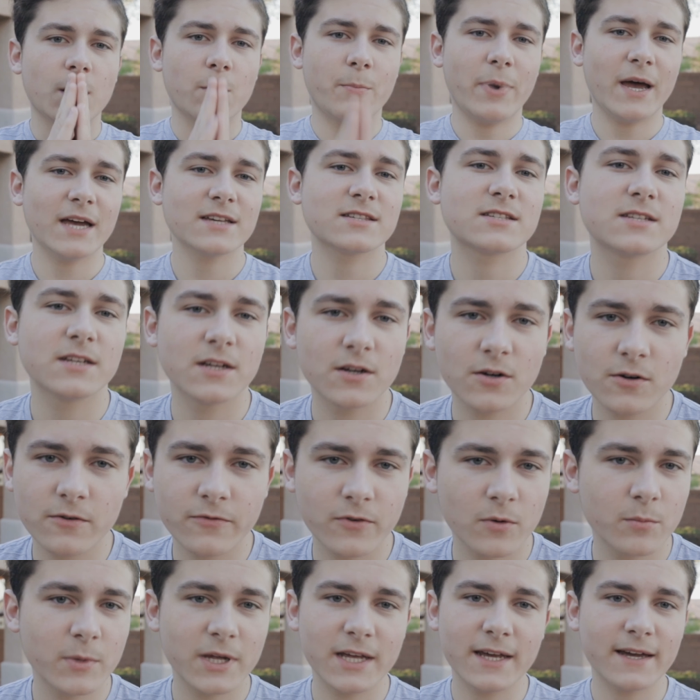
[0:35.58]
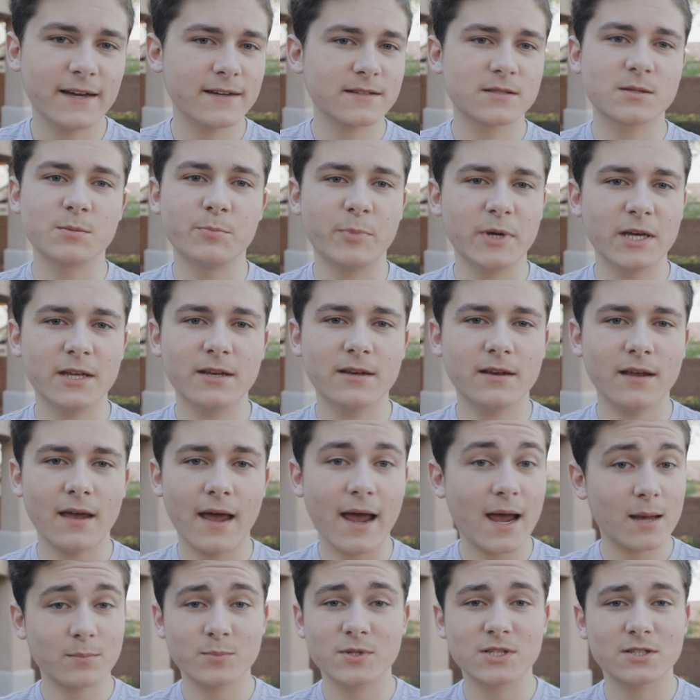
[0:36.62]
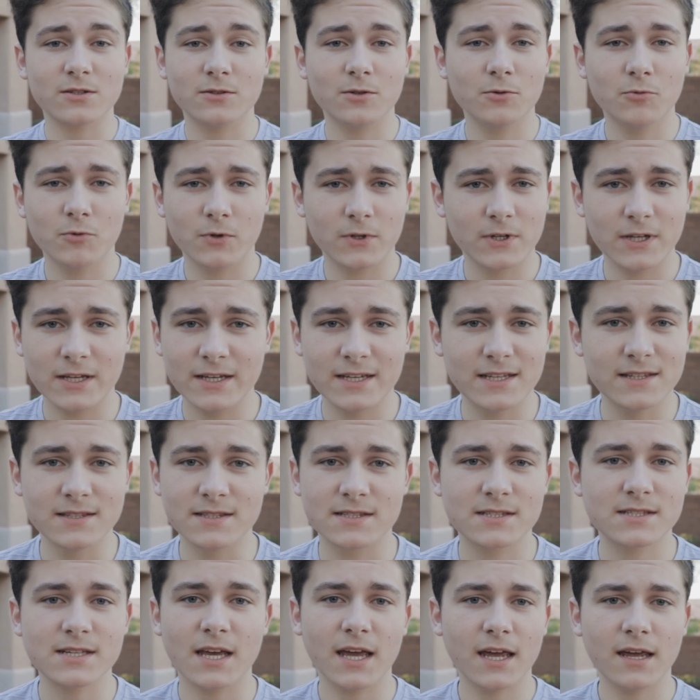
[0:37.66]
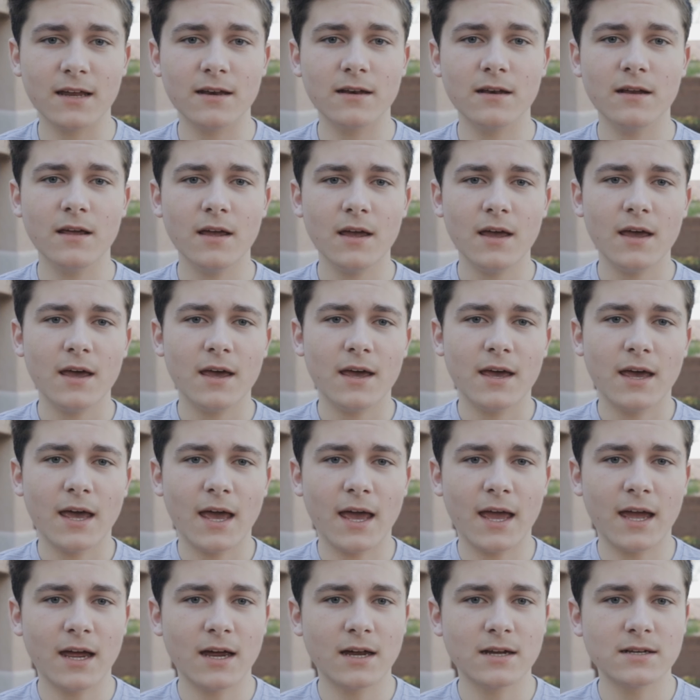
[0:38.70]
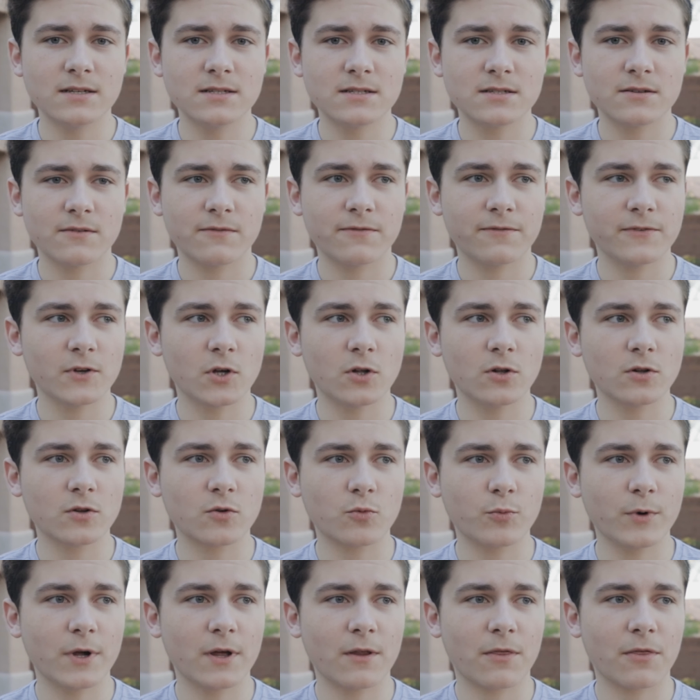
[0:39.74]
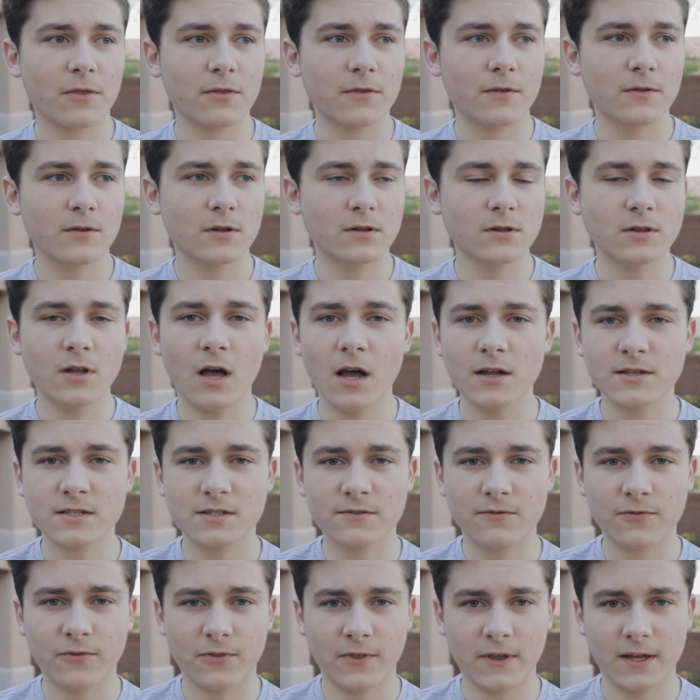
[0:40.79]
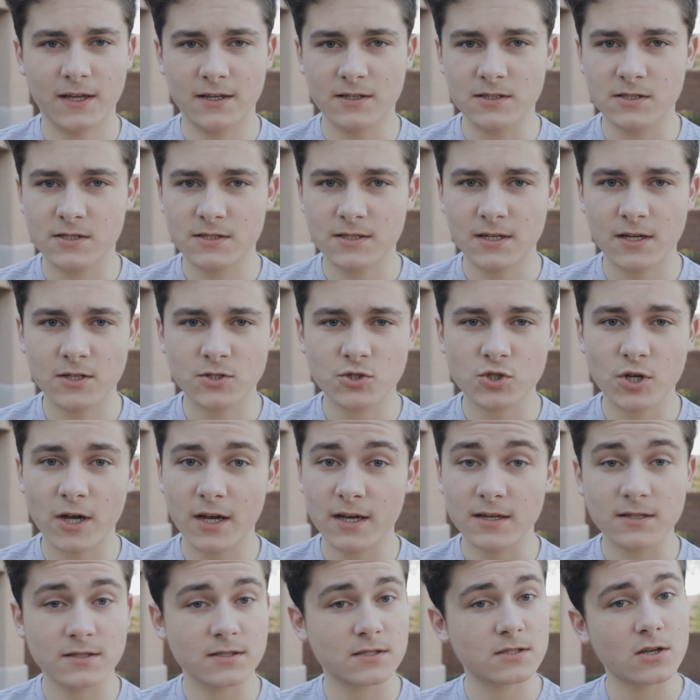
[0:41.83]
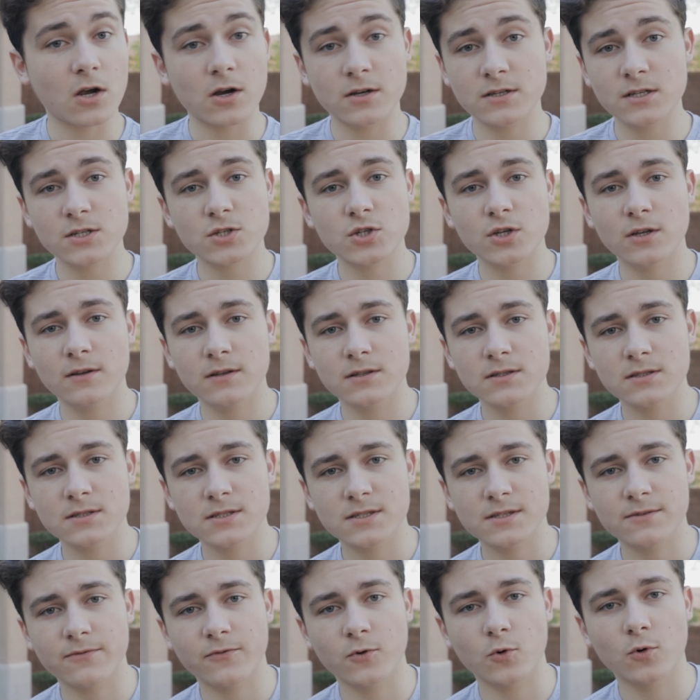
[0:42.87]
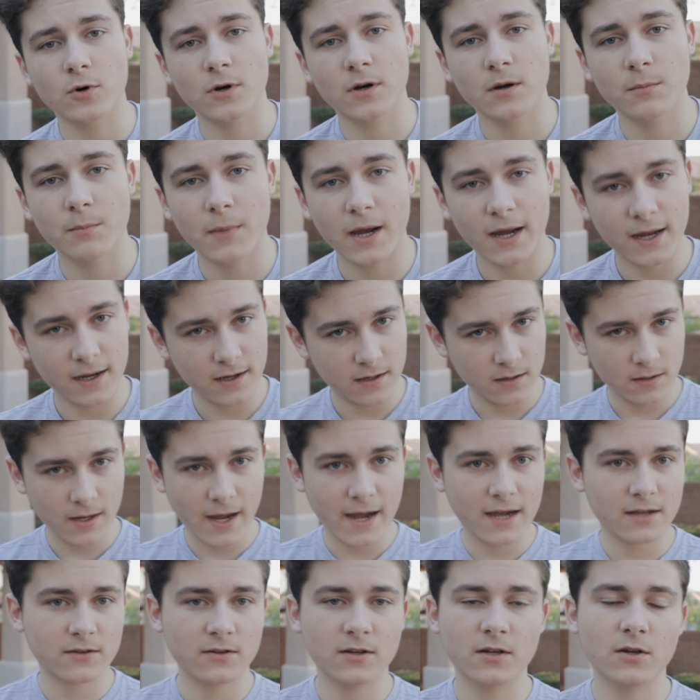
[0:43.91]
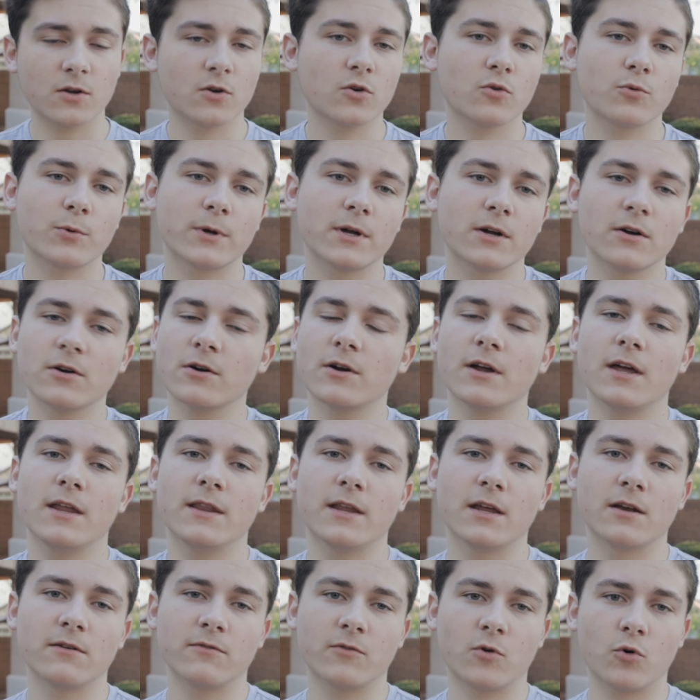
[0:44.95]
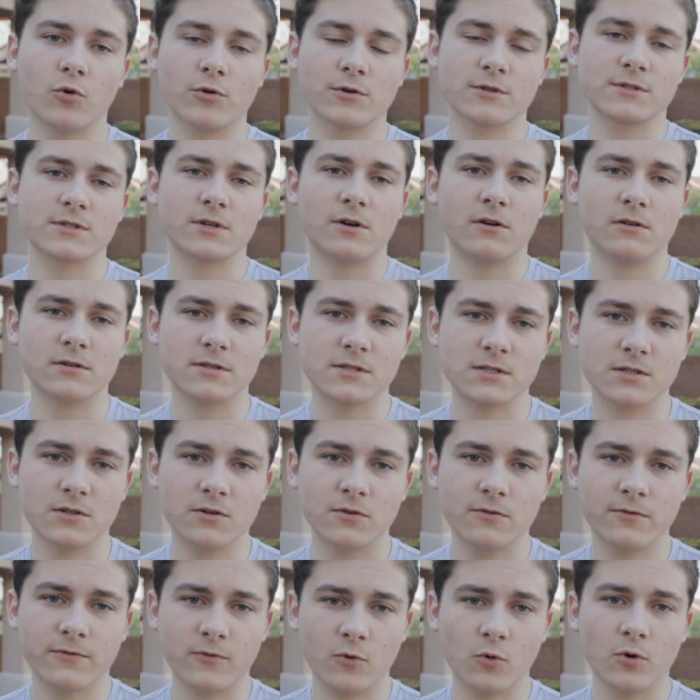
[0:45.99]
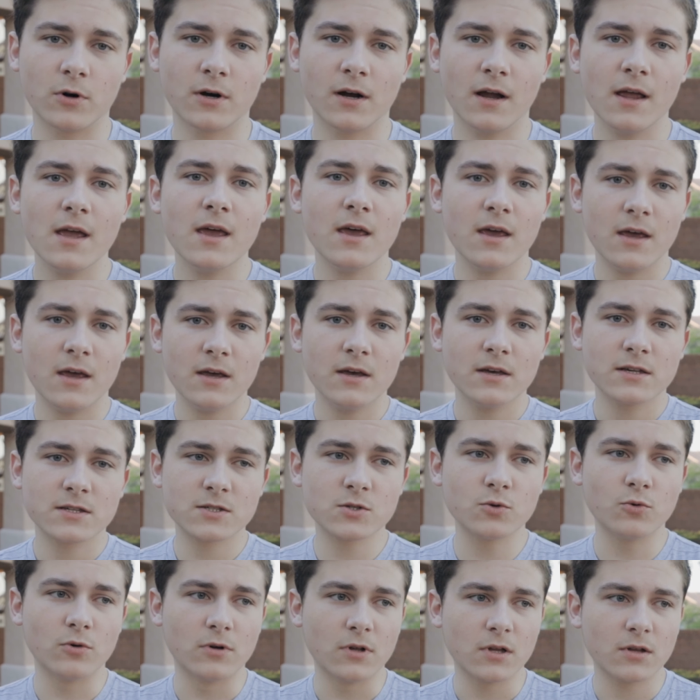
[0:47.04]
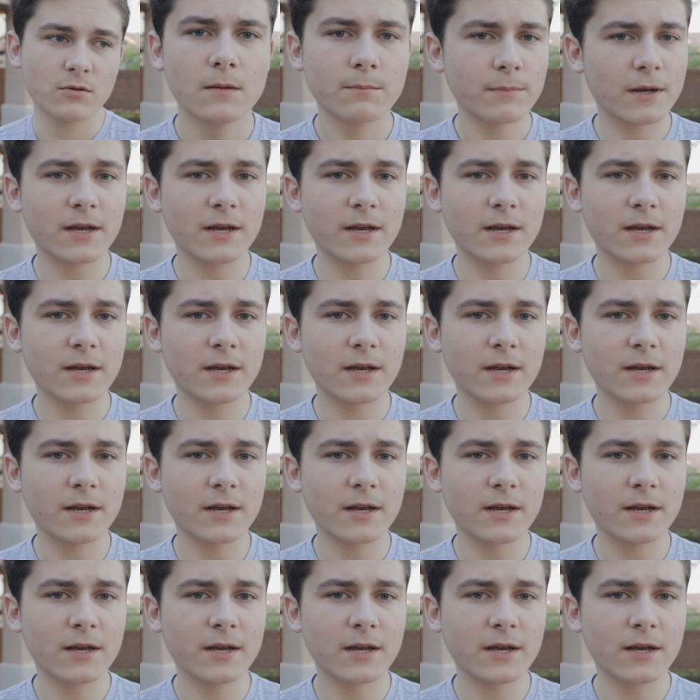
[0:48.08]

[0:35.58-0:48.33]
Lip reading: The past year for me has been absolutely insane and filled with lots of things, such as auditions for my acting career, and then of course also for school.